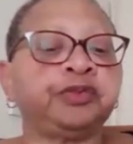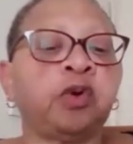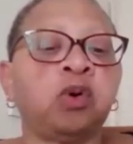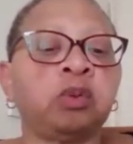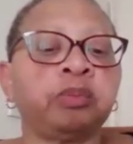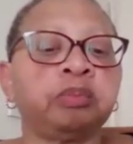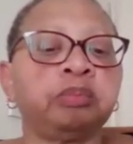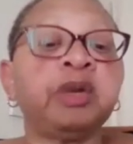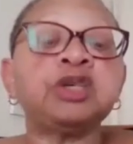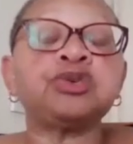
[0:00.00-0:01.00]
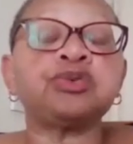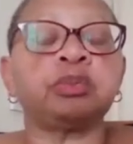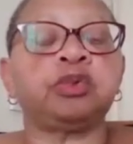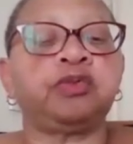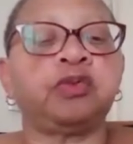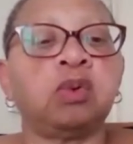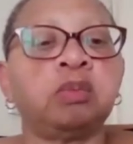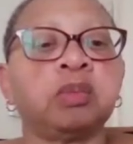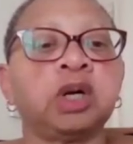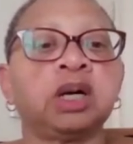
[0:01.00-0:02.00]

form, measurable form,